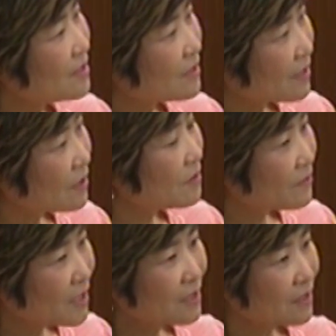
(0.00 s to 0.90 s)

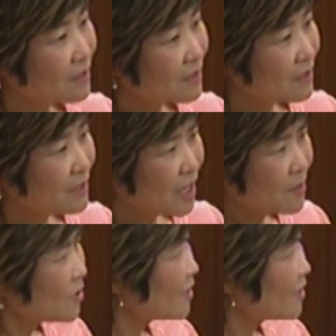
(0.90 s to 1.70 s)
salary? I'm not